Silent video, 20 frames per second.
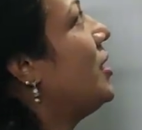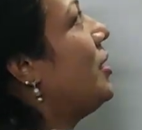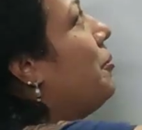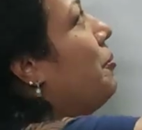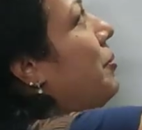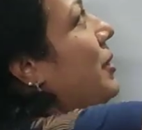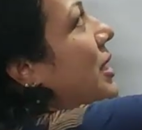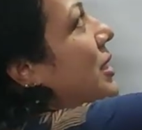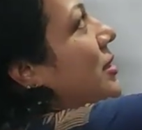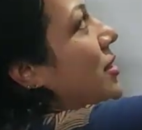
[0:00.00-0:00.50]

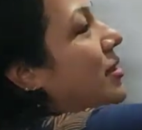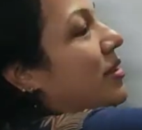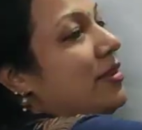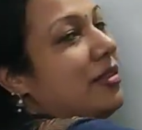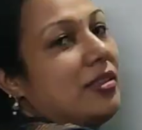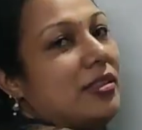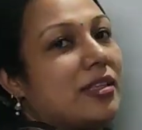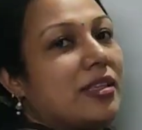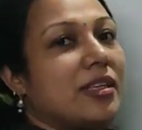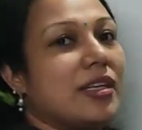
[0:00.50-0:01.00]
But
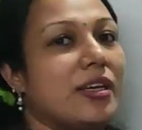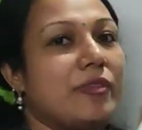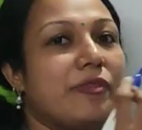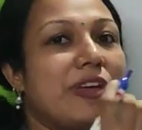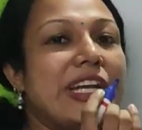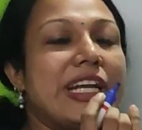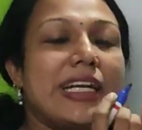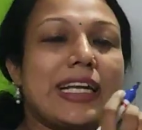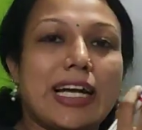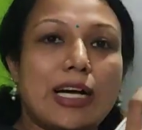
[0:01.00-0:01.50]

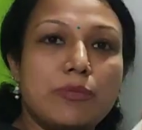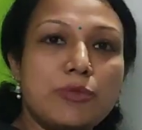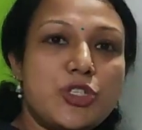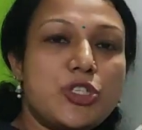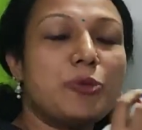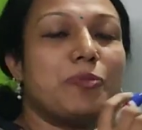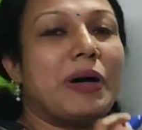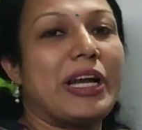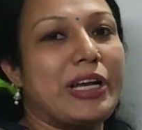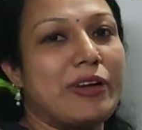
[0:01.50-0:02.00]
when it comes
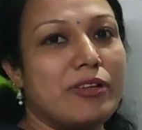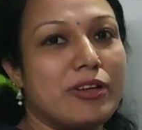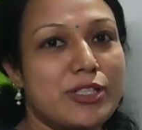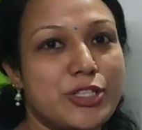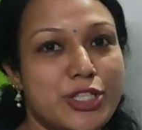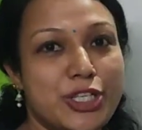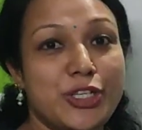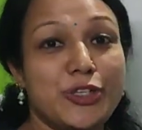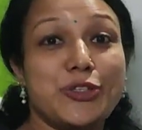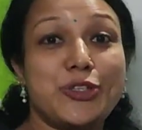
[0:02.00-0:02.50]
to
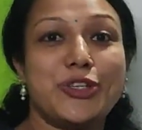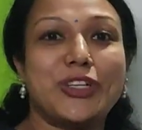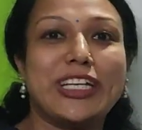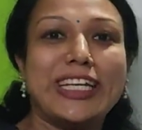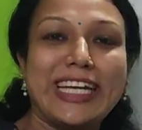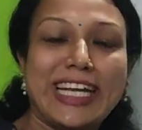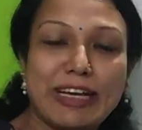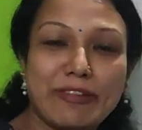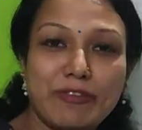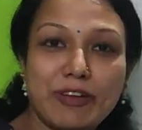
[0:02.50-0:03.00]
biology, you should
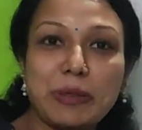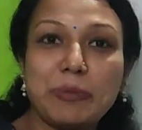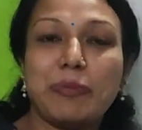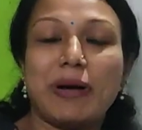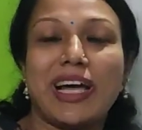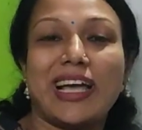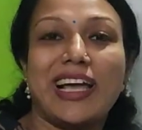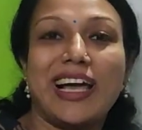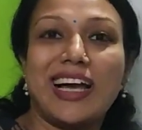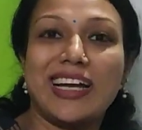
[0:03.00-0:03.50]
never
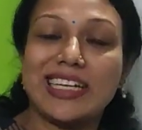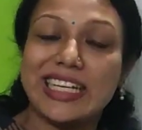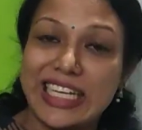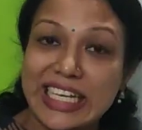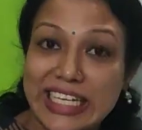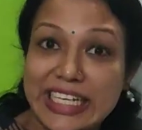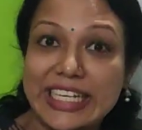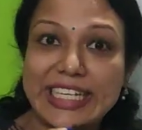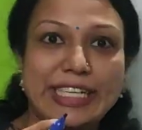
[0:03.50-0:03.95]
by heart any